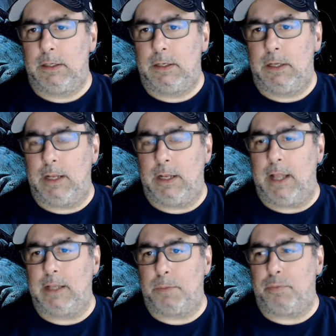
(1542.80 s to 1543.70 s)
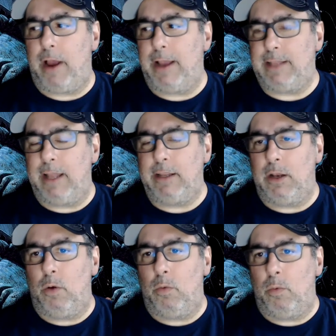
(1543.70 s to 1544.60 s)
And it's not a surprise that,
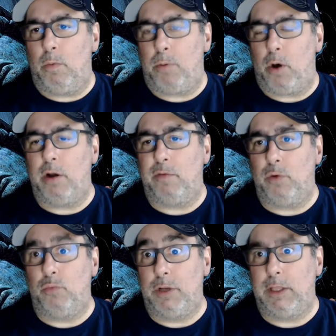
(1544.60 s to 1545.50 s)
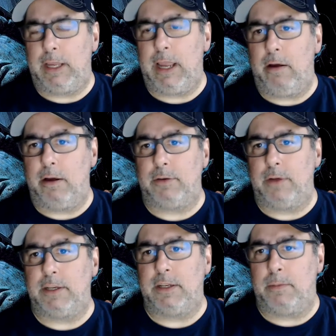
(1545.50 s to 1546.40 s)
part of what really
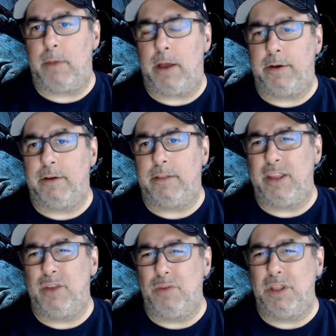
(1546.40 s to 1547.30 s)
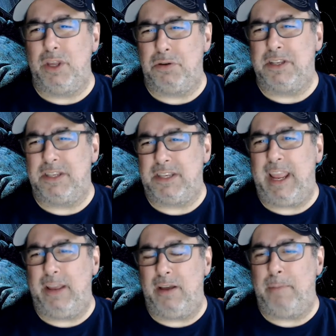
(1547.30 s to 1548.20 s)
characterizes the modern era that you really couldn't
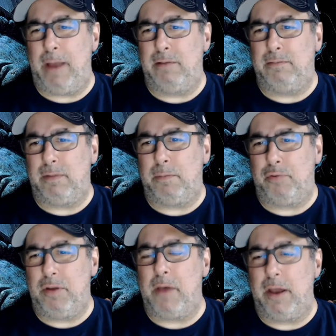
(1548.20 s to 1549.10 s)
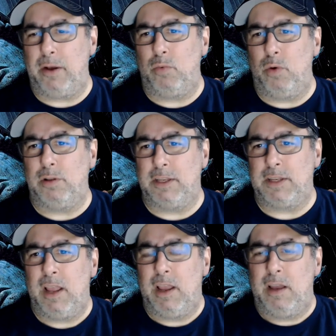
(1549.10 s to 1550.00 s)
say about the pre-modern world is
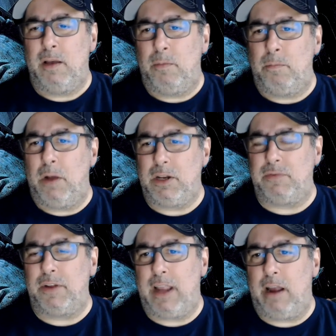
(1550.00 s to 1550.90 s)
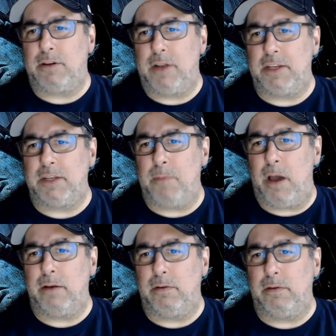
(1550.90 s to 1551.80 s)
much of what characterizes
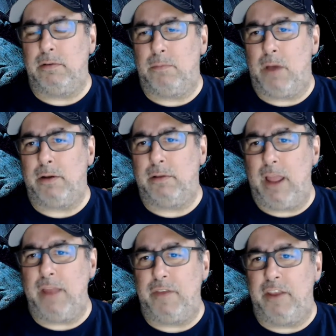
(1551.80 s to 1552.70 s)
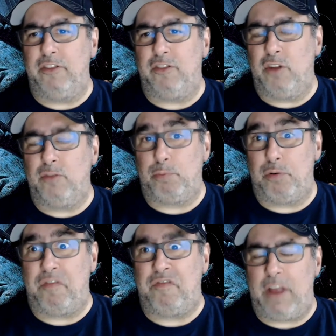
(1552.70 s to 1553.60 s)
modern life is
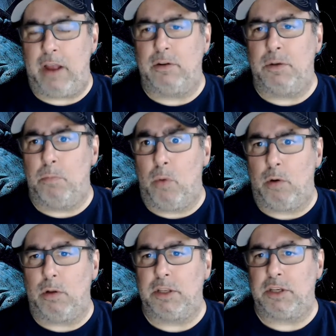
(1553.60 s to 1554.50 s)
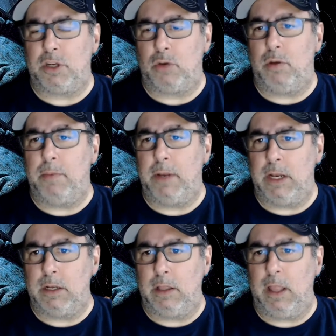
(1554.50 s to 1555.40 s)
profound moral disagreement
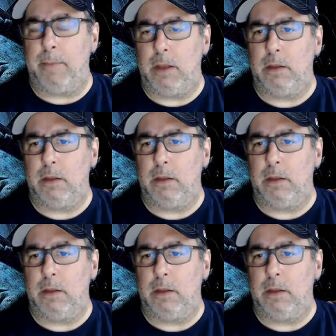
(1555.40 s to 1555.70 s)
and dilemma,